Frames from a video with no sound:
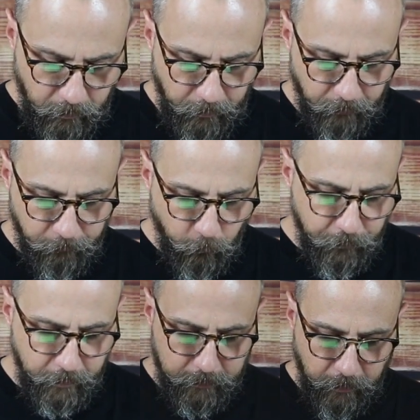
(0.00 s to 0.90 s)
The
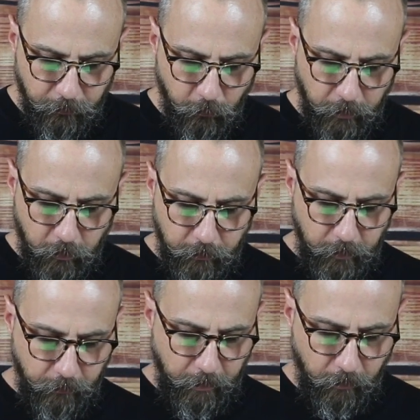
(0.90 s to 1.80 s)
fourth thing is they're
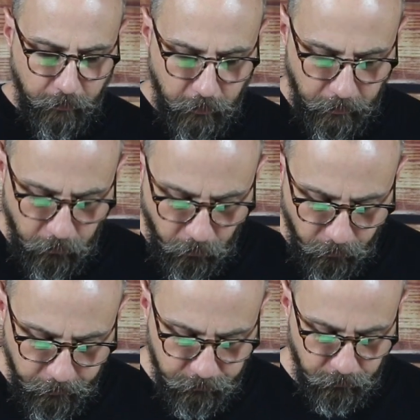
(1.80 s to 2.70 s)
there to
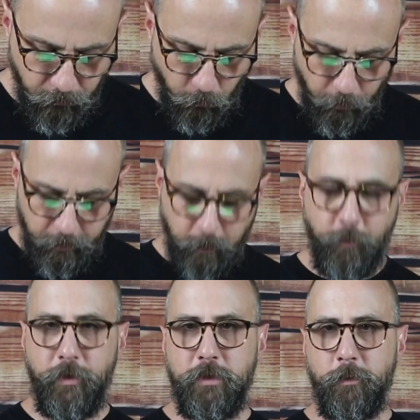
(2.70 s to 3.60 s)
encourage you to work the
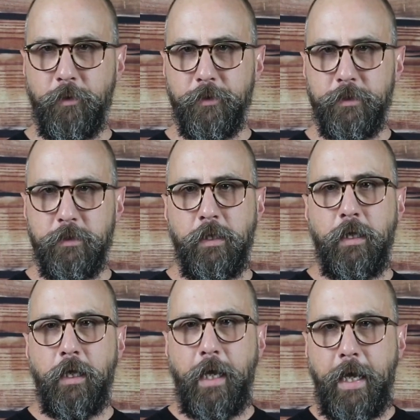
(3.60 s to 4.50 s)
principles
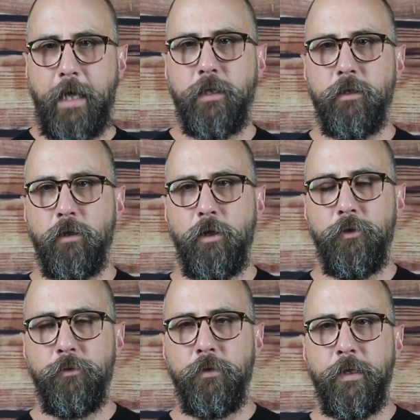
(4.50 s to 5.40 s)
at your
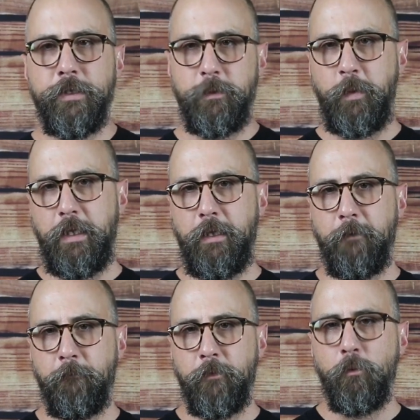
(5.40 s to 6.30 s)
own speed.
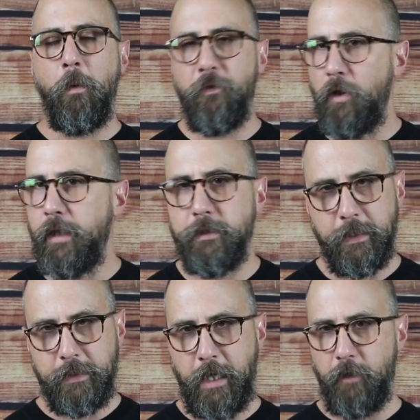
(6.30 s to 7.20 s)
Remember, they're not
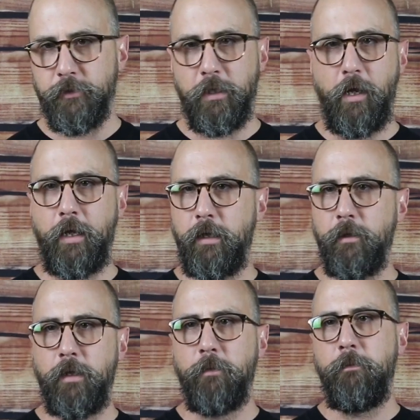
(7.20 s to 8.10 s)
dictators. They're not
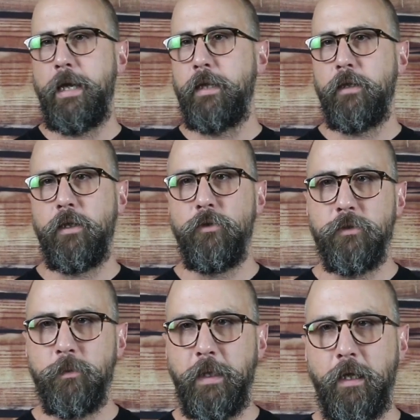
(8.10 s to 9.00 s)
going to command that you
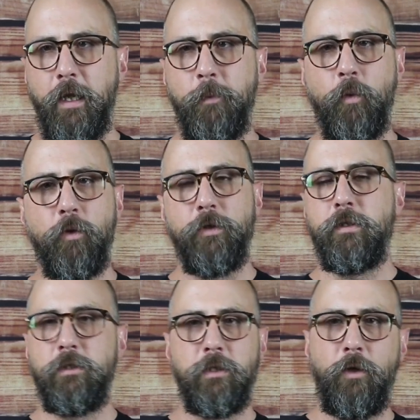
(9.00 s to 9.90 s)
speed up or
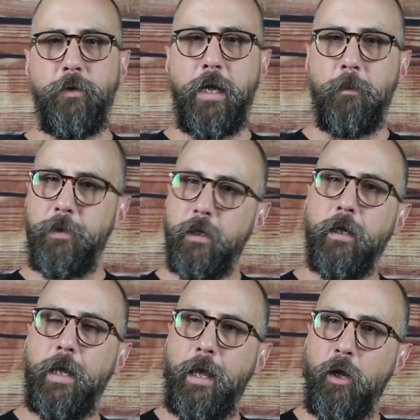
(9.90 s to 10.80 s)
slow down, but they're
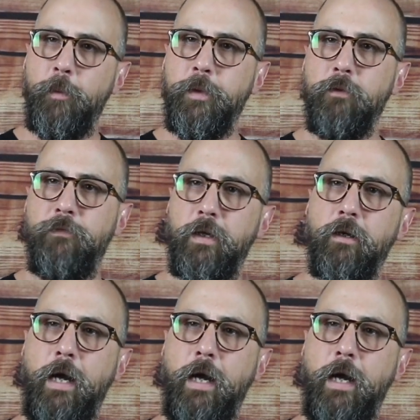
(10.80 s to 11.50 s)
going to help you figure